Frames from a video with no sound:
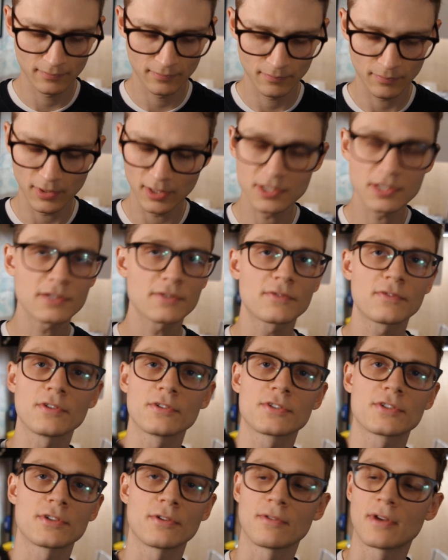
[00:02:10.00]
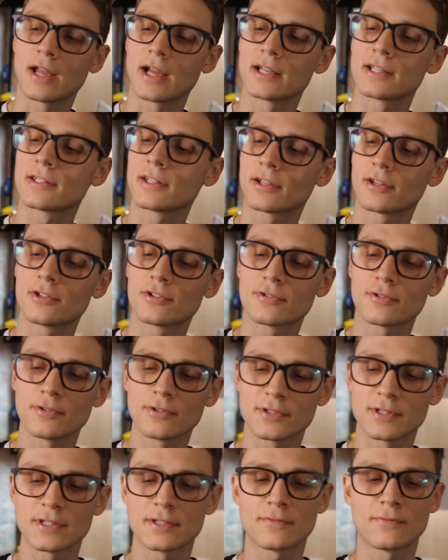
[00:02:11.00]
But it just feels so nice. The
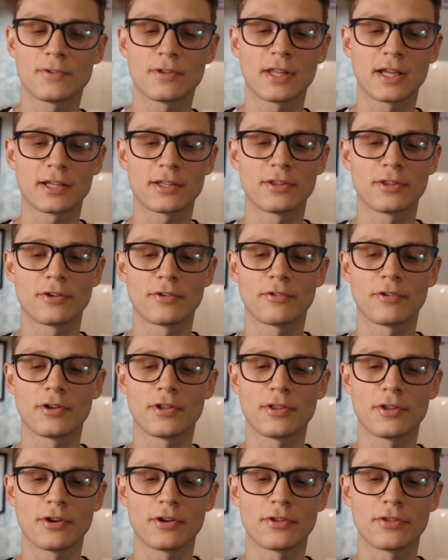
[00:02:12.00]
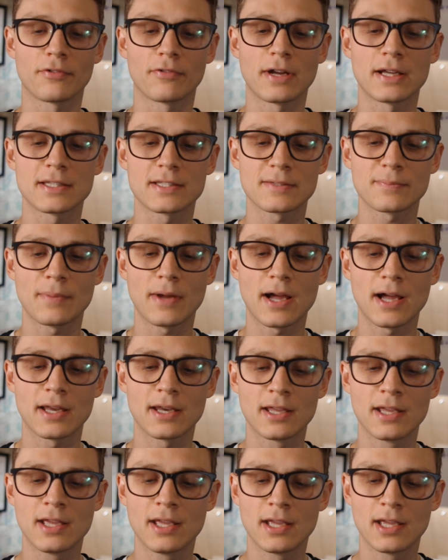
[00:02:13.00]
controls just feel like they're in the right spot.
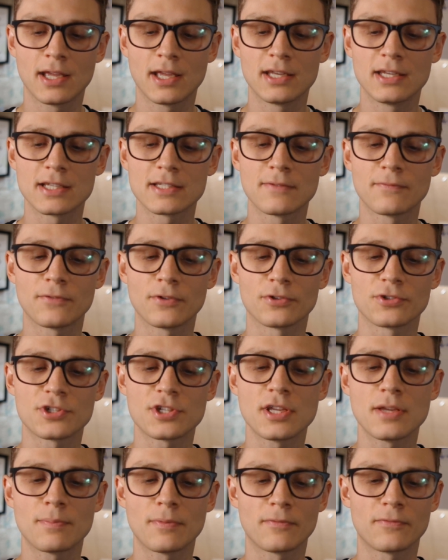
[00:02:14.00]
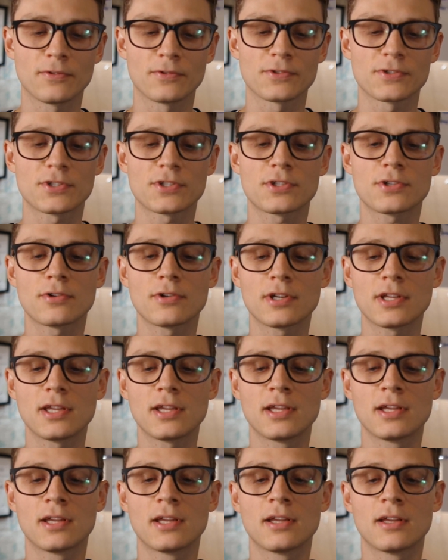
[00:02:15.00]
It doesn't feel cheap, it feels sturdy.
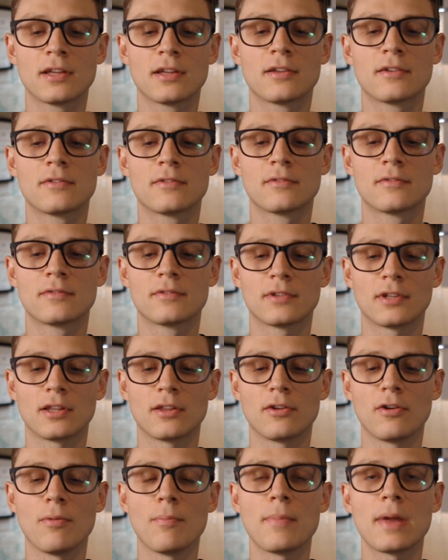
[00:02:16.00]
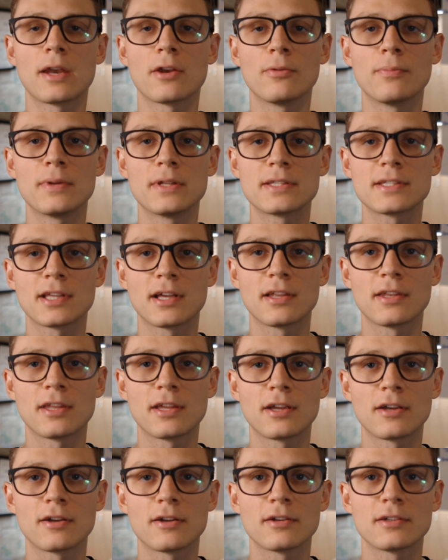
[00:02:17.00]
The little metal bits on
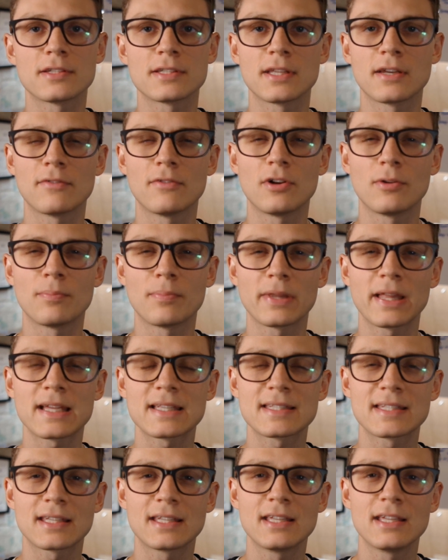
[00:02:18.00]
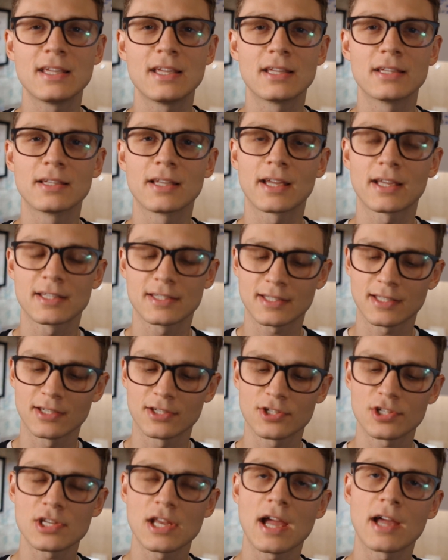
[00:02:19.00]
there instead of all plasticky and like it's going to
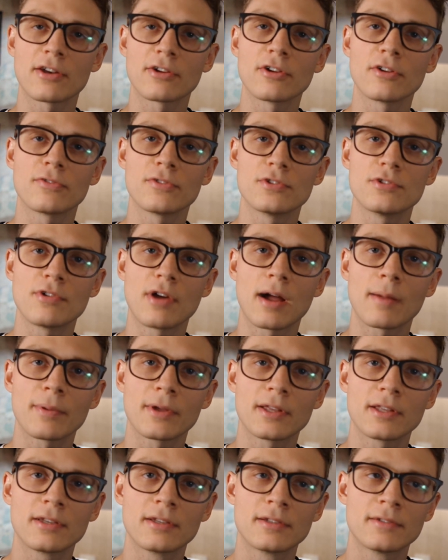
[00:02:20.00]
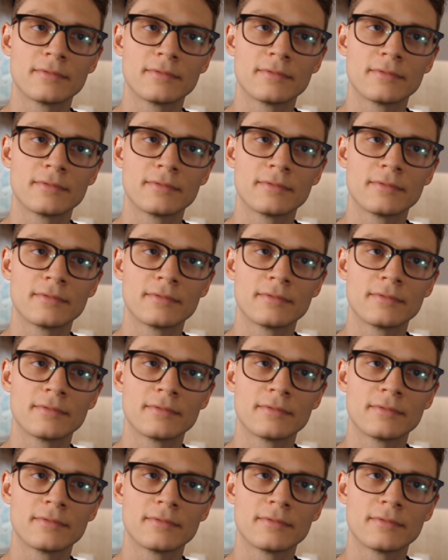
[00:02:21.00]
shatter if you drop it.